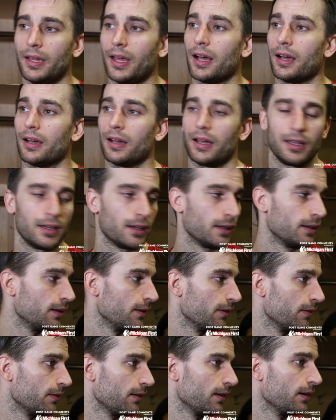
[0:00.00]
Yeah, I
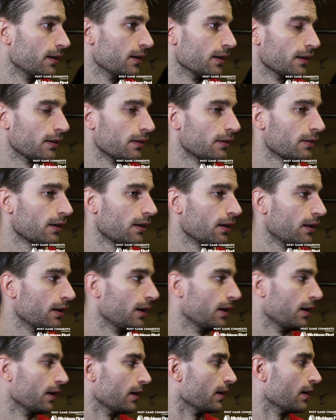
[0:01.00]
didn't see, and then
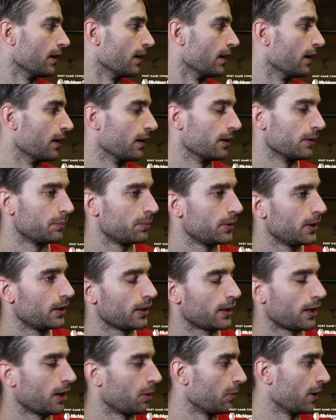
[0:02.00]
suddenly
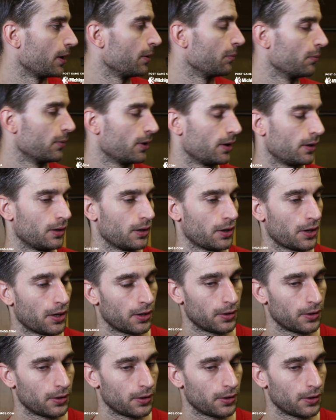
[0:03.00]
Peter came in. But